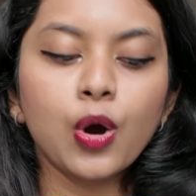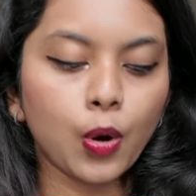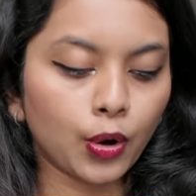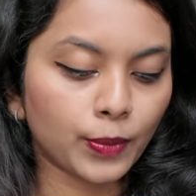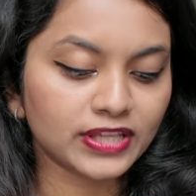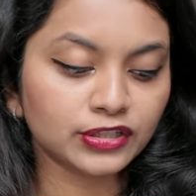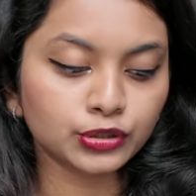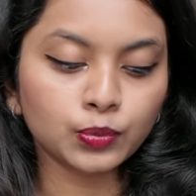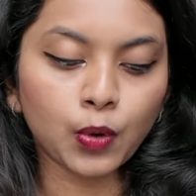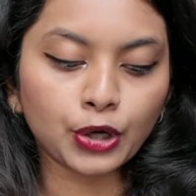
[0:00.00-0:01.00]
or whether
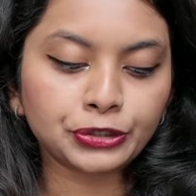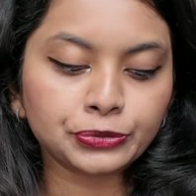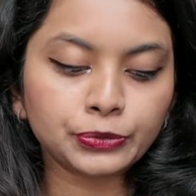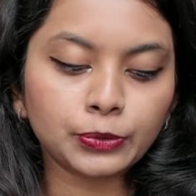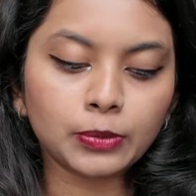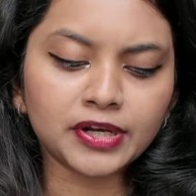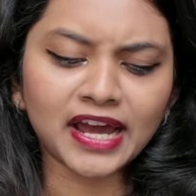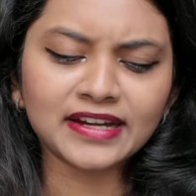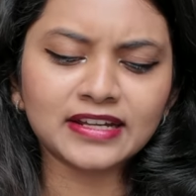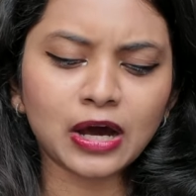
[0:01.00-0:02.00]
you want to
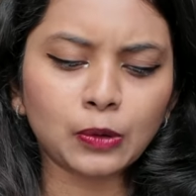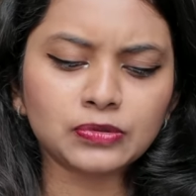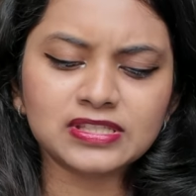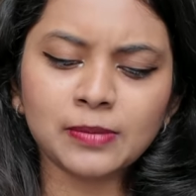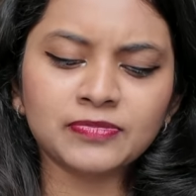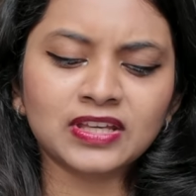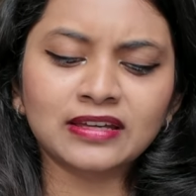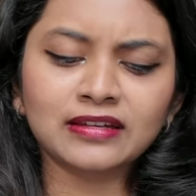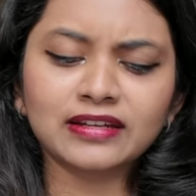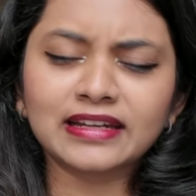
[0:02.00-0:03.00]
write down
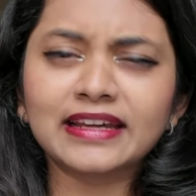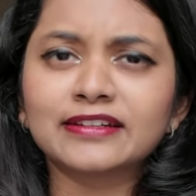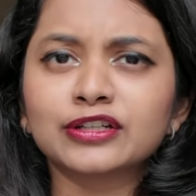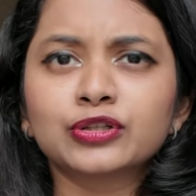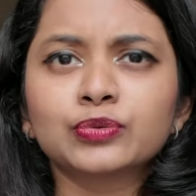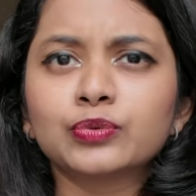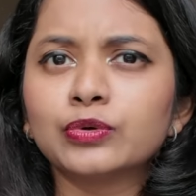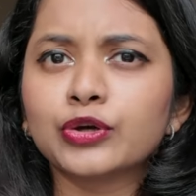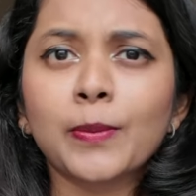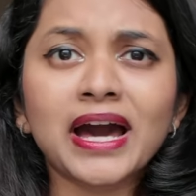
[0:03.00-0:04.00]
something related to
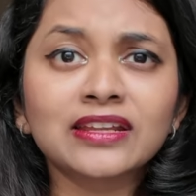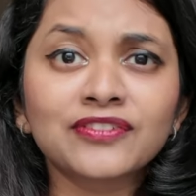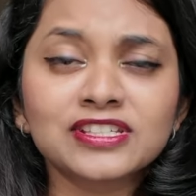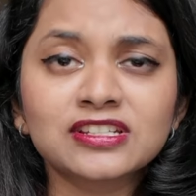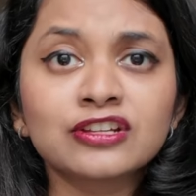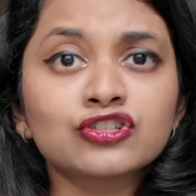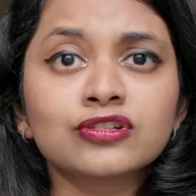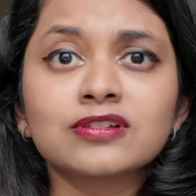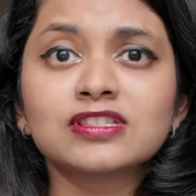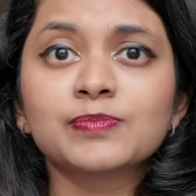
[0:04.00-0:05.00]
your
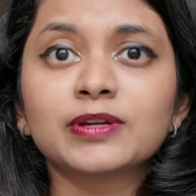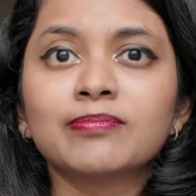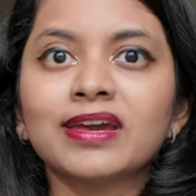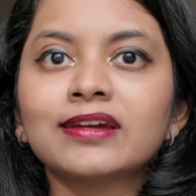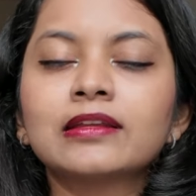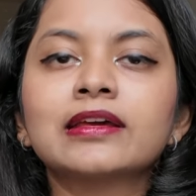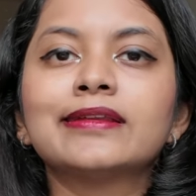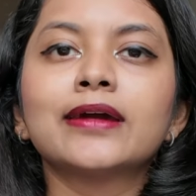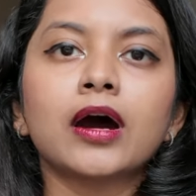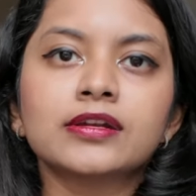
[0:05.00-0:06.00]
manifestations but make it
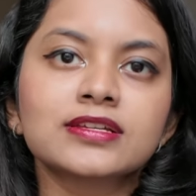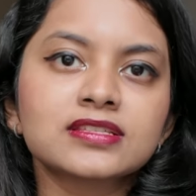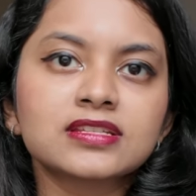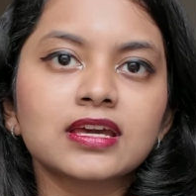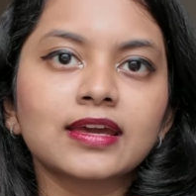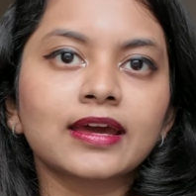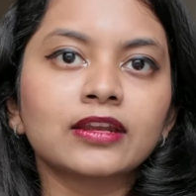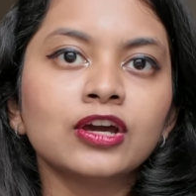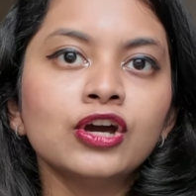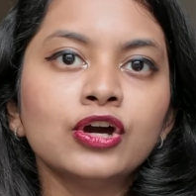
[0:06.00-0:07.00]
really artistic
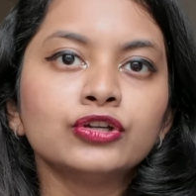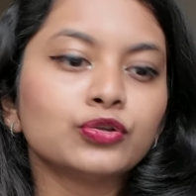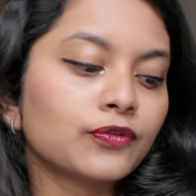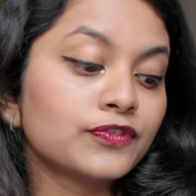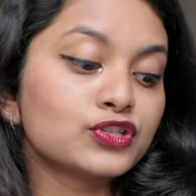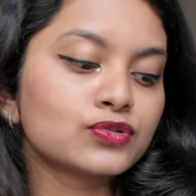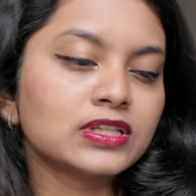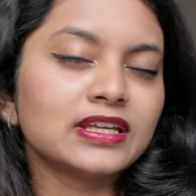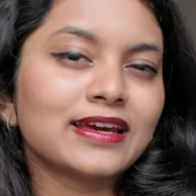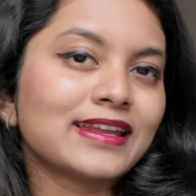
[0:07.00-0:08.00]
and
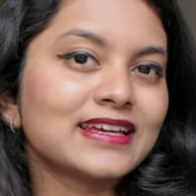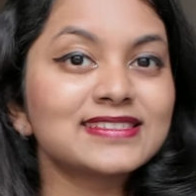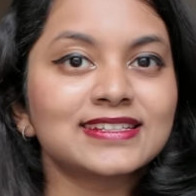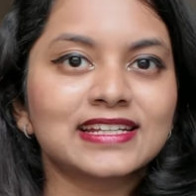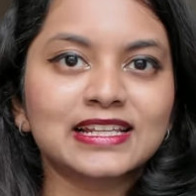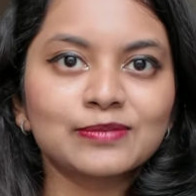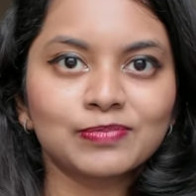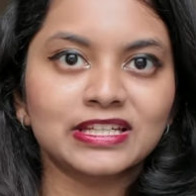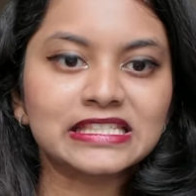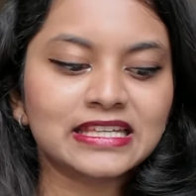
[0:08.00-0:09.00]
visually and aesthetically
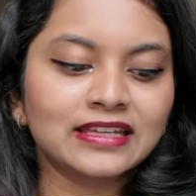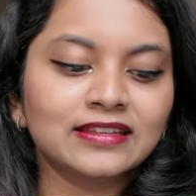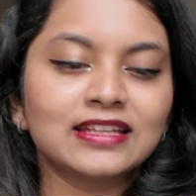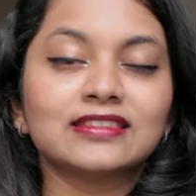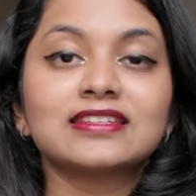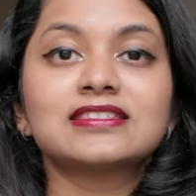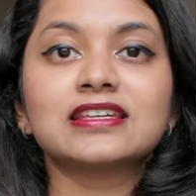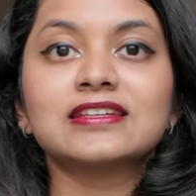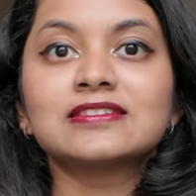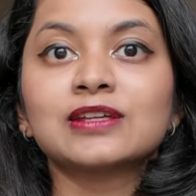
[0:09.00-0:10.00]
pleasing, then this
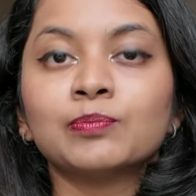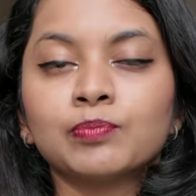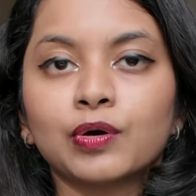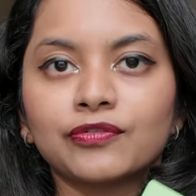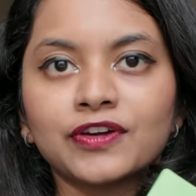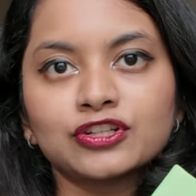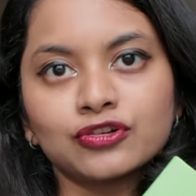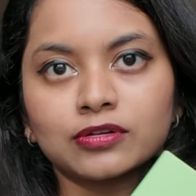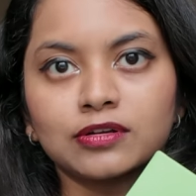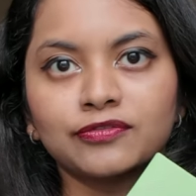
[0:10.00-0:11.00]
is the perfect
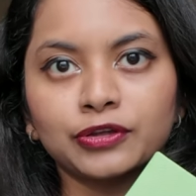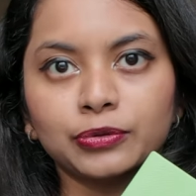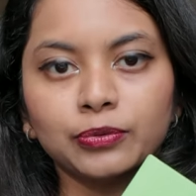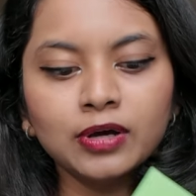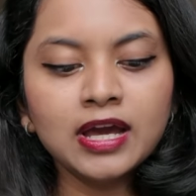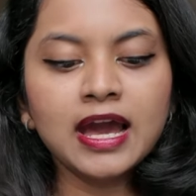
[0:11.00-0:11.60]
journal for you.